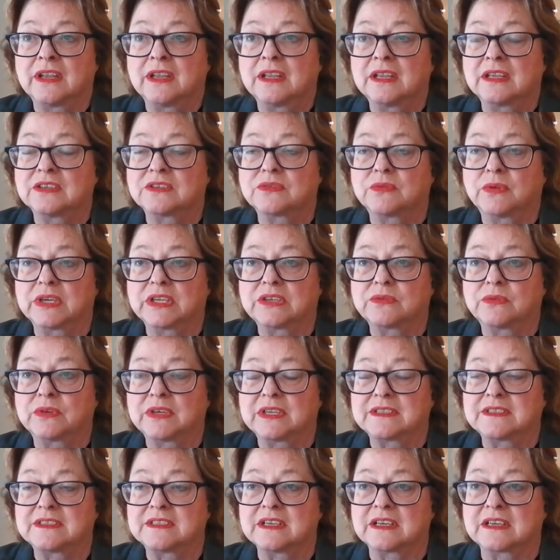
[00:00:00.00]
In twenty
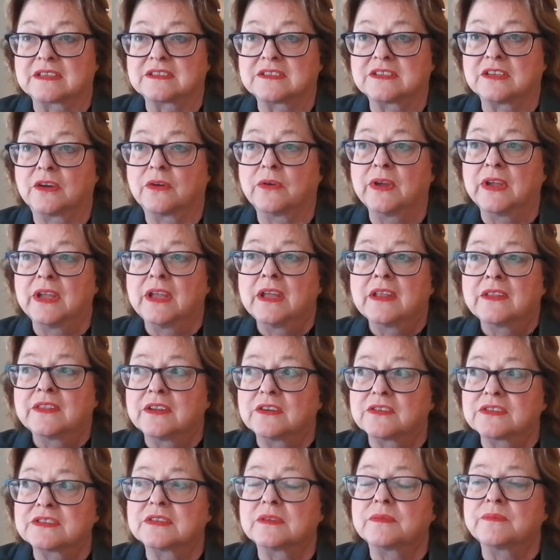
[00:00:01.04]
twenty-six. So
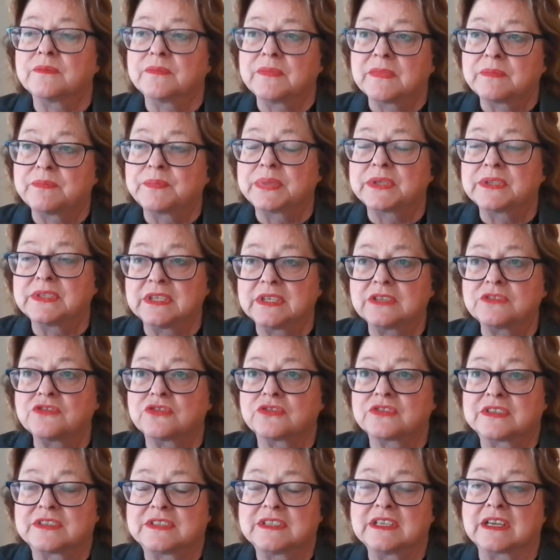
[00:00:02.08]
there's some
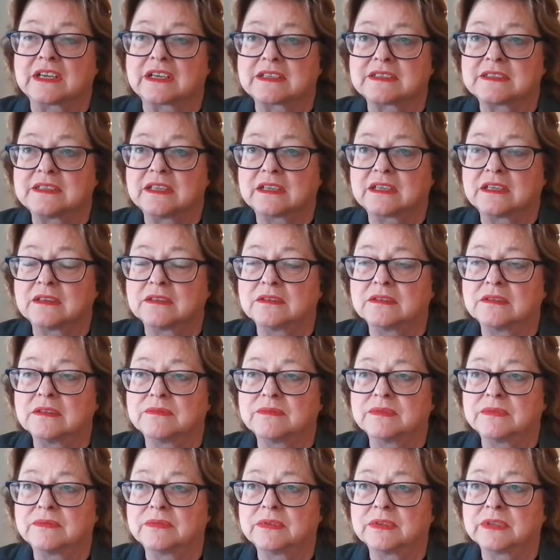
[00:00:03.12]
potential sticks that could
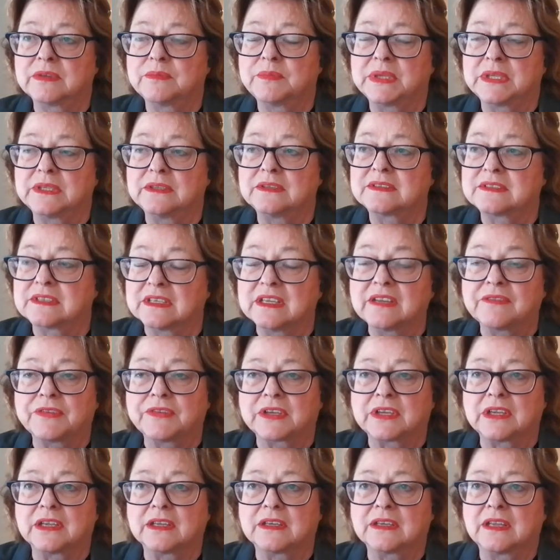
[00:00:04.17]
really be
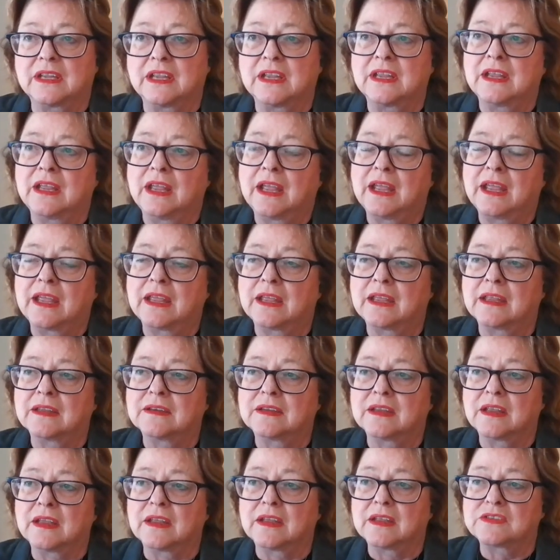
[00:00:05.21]
significant.
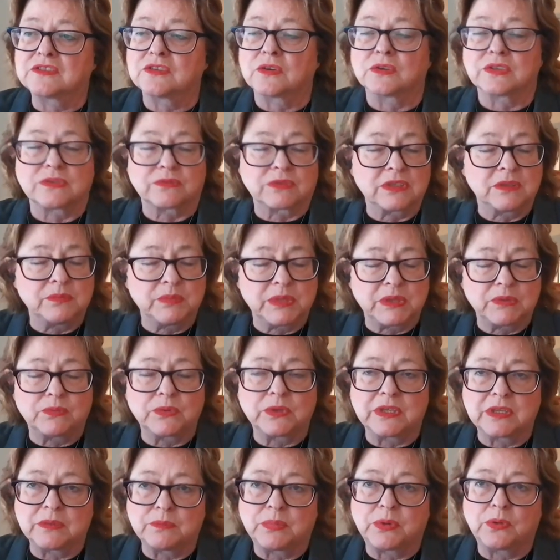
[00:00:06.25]
And uh, so it's going to be
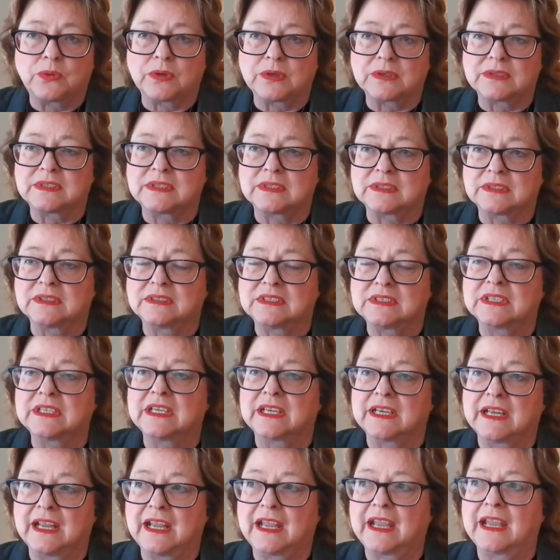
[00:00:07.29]
really important to, to
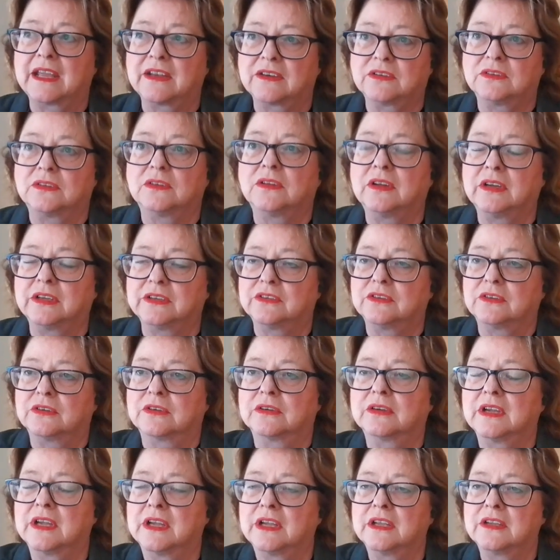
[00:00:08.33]
get a handle on
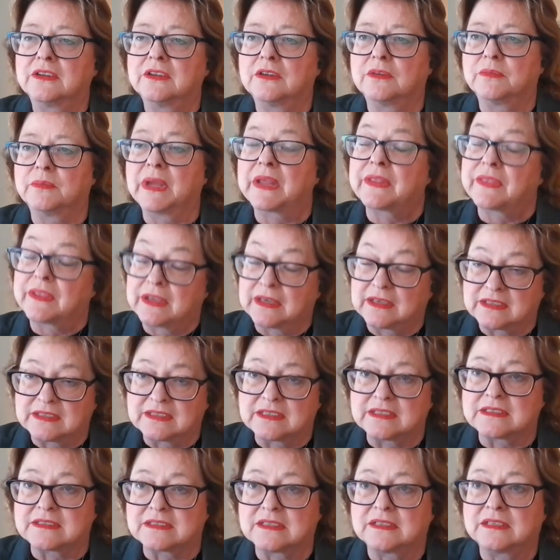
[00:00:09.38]
your, your methane
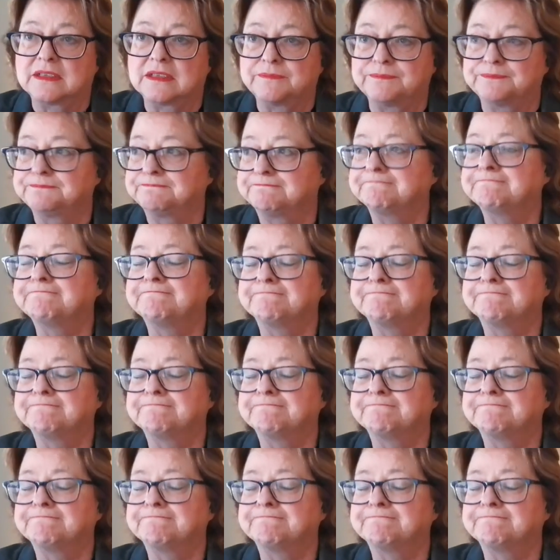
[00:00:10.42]
intensity.